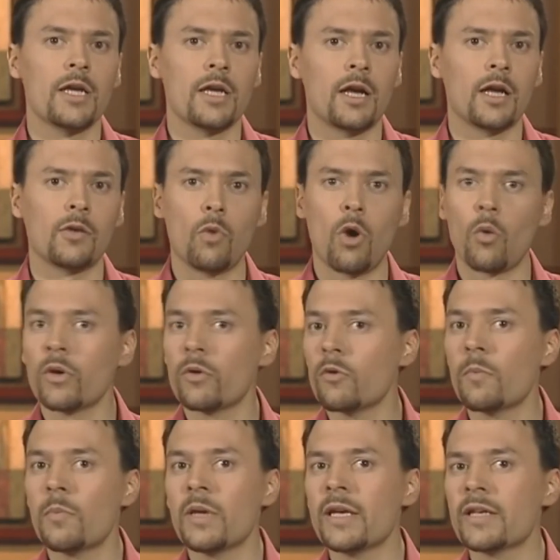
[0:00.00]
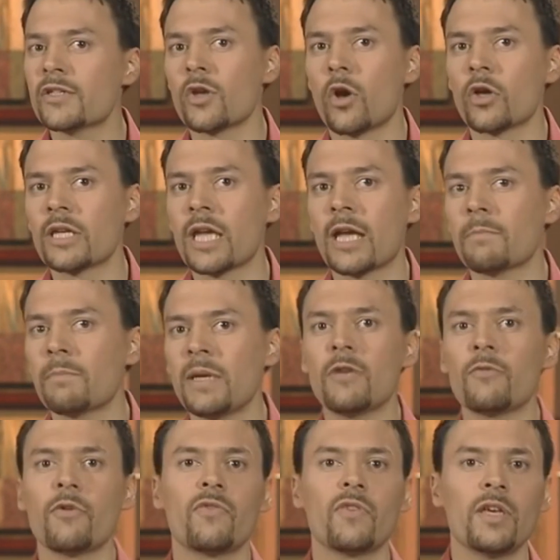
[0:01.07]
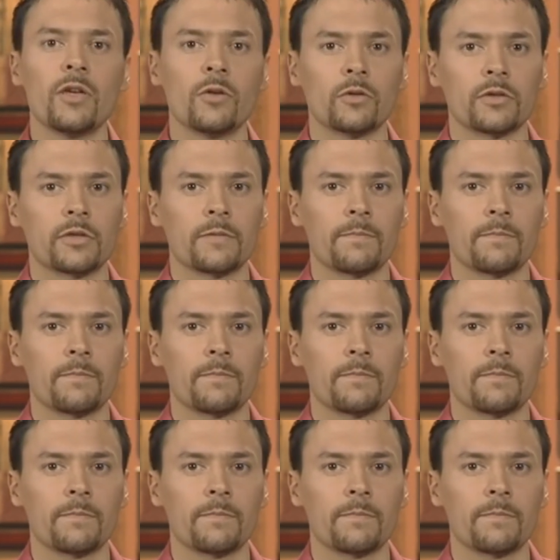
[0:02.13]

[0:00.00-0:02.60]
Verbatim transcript: and what we will be has not yet been revealed.